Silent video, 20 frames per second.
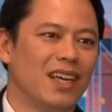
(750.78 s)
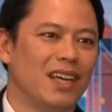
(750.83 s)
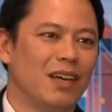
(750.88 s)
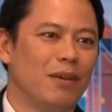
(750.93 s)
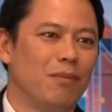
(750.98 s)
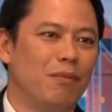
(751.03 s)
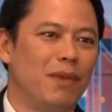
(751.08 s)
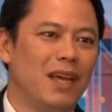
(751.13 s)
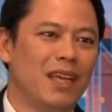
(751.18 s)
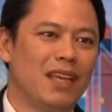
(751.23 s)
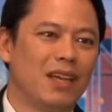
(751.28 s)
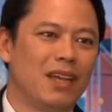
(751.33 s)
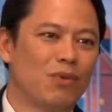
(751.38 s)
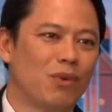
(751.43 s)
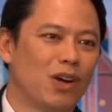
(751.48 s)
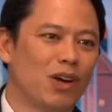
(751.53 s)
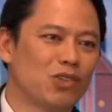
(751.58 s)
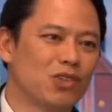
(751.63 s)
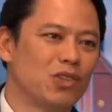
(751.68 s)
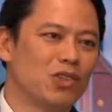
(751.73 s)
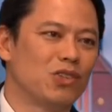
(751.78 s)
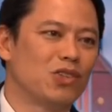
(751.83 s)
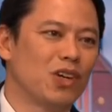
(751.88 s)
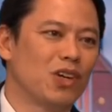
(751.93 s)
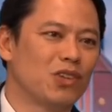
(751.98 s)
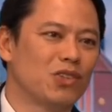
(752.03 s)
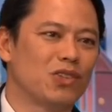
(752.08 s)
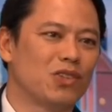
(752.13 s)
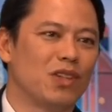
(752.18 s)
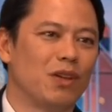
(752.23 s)
making Russia
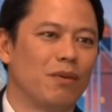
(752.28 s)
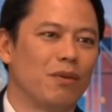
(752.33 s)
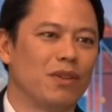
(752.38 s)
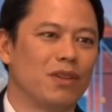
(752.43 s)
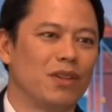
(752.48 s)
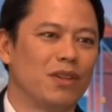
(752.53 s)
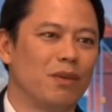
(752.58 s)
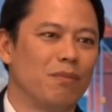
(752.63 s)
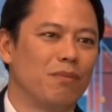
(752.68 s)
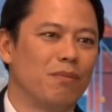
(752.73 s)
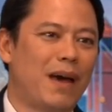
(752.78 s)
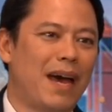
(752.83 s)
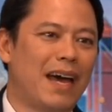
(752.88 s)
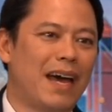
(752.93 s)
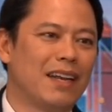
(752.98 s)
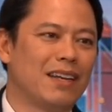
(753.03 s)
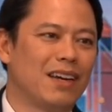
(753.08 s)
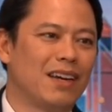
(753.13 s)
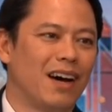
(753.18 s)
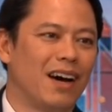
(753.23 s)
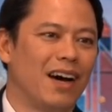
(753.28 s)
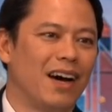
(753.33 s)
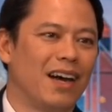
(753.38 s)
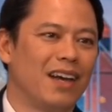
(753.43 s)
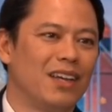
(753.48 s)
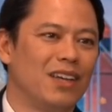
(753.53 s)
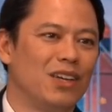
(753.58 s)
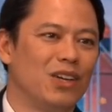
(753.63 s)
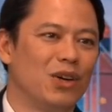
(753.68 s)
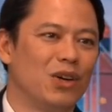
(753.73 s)
just the bad guy,
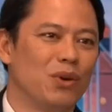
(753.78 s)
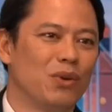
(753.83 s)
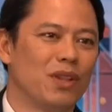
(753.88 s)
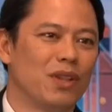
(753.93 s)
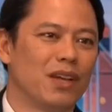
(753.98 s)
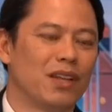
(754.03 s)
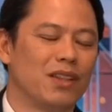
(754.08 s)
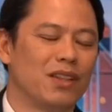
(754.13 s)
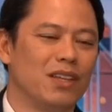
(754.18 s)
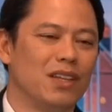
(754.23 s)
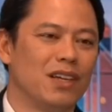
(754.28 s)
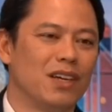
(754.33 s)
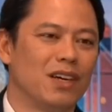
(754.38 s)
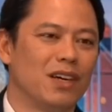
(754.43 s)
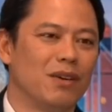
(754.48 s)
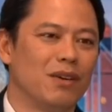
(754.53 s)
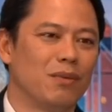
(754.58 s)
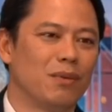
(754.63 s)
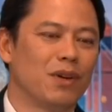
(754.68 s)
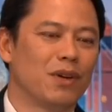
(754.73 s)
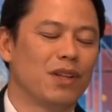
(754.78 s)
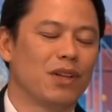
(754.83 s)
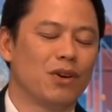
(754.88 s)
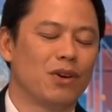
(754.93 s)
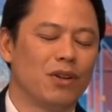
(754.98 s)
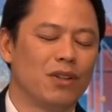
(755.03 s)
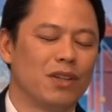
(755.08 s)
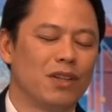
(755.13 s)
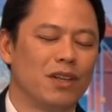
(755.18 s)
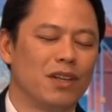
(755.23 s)
you know, like the, what do they
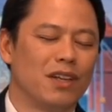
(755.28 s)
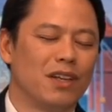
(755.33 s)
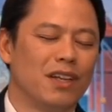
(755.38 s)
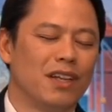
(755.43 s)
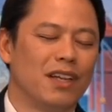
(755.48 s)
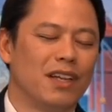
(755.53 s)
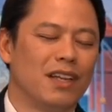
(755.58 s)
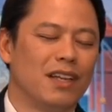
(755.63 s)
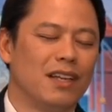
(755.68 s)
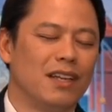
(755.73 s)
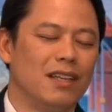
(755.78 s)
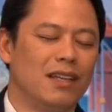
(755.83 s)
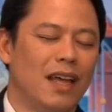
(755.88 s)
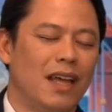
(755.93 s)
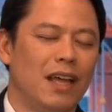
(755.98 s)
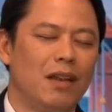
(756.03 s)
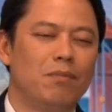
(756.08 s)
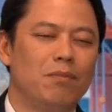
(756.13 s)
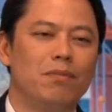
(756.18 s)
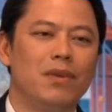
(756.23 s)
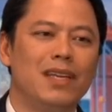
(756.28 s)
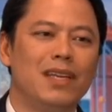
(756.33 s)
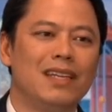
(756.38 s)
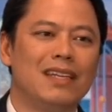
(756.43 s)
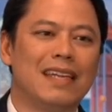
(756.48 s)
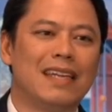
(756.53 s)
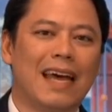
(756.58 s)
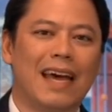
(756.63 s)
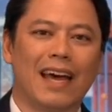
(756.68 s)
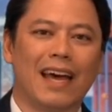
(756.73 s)
call it? The deadbeat
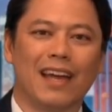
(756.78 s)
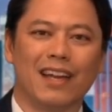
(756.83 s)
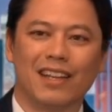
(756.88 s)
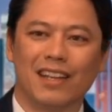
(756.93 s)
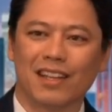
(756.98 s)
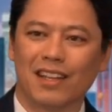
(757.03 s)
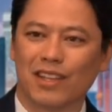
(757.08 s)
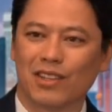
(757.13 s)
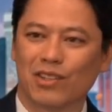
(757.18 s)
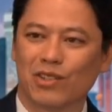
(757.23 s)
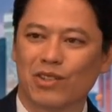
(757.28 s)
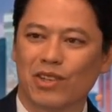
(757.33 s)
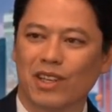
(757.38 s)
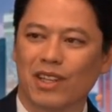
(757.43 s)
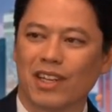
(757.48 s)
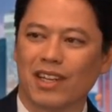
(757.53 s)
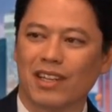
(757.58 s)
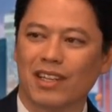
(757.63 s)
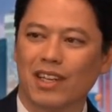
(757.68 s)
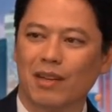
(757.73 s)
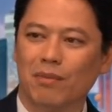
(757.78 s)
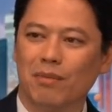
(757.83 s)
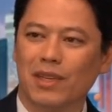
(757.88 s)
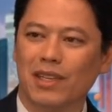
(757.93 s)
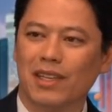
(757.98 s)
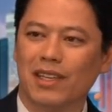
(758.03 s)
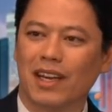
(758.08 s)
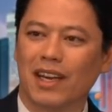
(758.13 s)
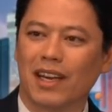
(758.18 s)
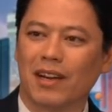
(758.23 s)
dad. They like to say that,
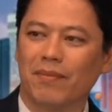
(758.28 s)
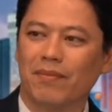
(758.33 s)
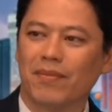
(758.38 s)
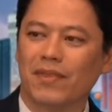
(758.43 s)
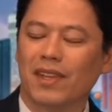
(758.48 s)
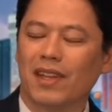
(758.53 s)
deadbeat dad.